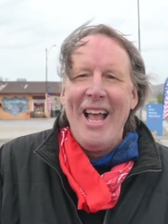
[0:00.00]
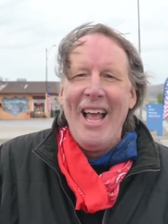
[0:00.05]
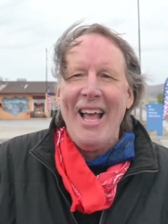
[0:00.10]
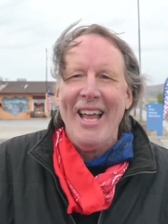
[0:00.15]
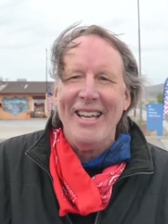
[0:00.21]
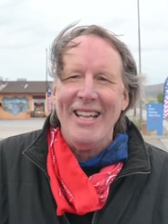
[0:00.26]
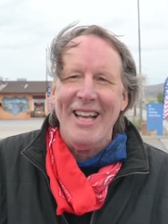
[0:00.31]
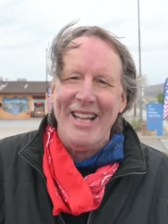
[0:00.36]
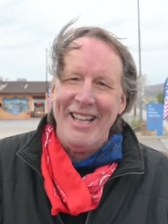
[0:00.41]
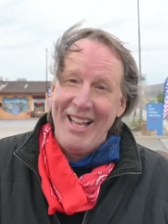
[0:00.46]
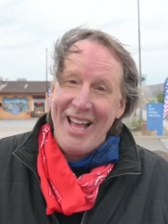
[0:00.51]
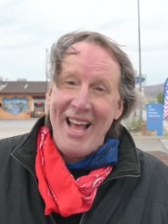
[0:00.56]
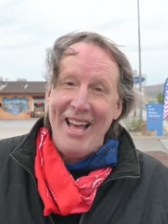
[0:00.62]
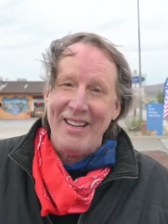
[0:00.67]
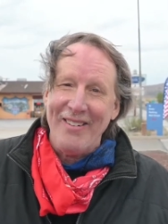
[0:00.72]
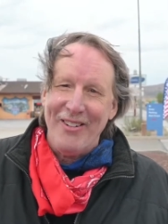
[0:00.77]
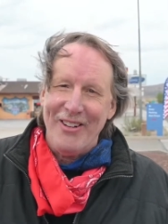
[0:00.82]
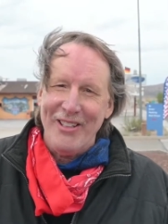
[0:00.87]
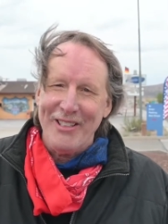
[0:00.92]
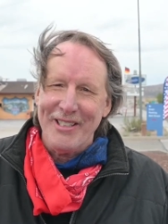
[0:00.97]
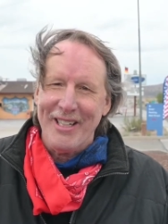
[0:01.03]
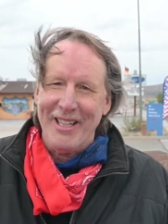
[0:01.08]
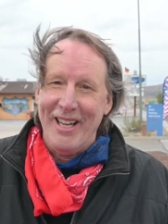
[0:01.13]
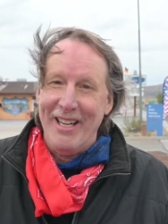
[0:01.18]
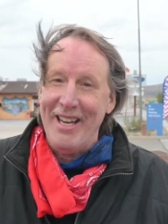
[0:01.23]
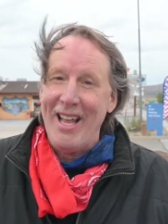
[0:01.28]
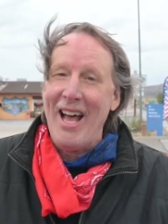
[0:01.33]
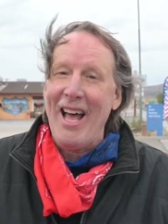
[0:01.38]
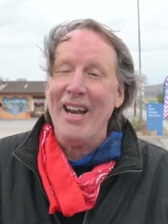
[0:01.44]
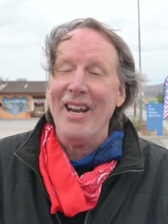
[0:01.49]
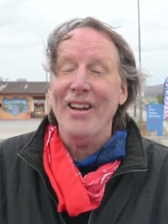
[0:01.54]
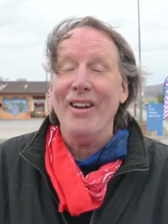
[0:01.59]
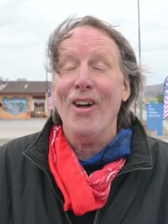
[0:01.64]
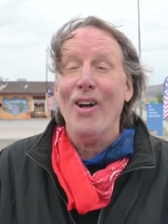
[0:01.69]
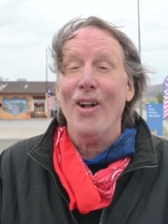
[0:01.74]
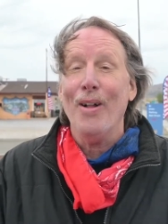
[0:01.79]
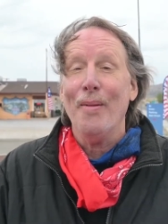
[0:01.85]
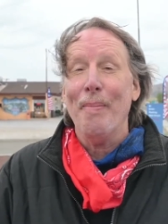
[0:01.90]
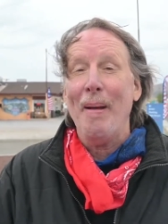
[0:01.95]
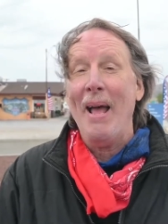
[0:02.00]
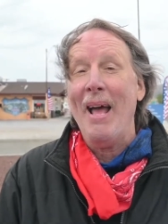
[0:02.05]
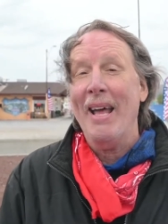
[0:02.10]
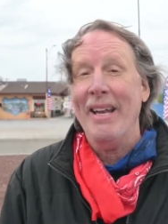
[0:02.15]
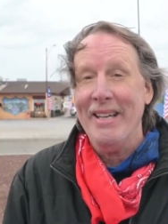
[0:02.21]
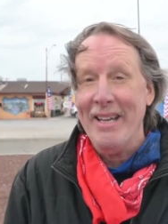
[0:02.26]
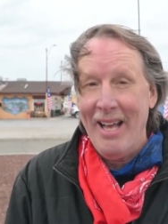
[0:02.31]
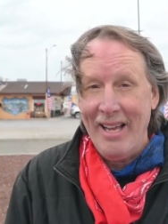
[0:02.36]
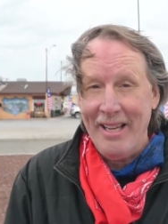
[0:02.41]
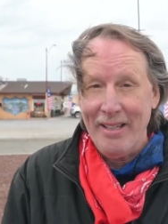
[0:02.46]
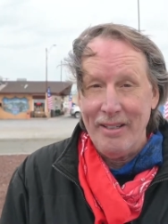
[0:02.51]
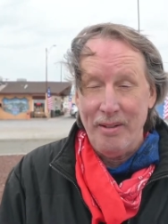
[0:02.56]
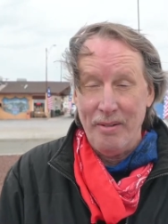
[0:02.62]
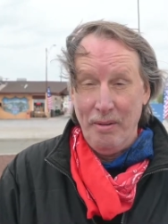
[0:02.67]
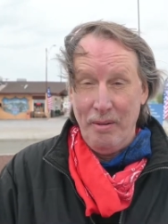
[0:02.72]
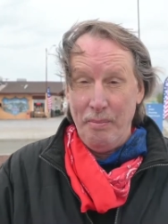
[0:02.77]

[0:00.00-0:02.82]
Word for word: And uh, that was not an all bad night,